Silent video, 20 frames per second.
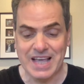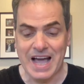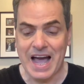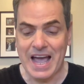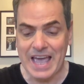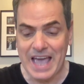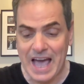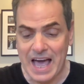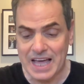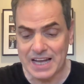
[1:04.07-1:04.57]

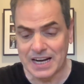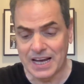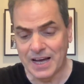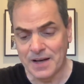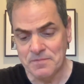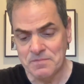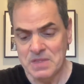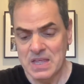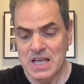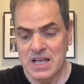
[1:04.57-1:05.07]

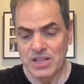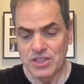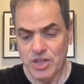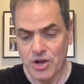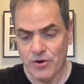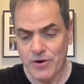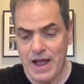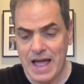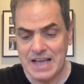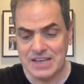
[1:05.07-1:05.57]
Guyana.
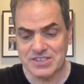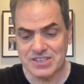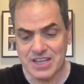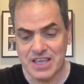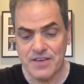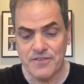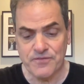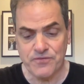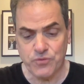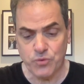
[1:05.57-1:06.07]
They're
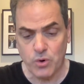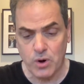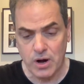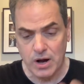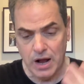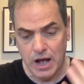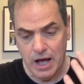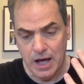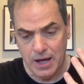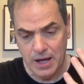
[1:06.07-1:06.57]
asking
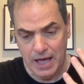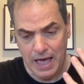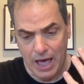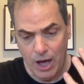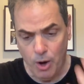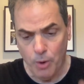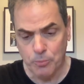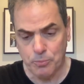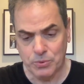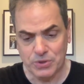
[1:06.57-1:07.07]
for uh,
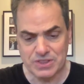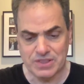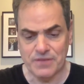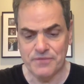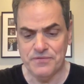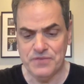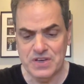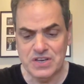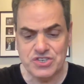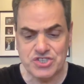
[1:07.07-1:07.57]
help with the
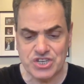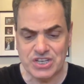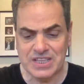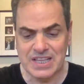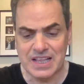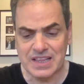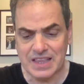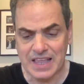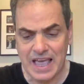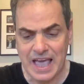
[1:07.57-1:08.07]
vision
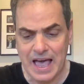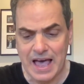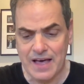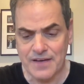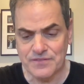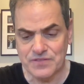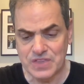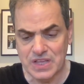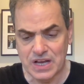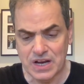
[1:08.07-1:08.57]
that they
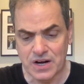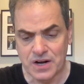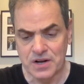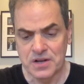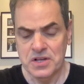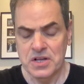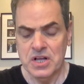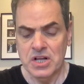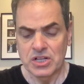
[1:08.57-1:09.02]
have there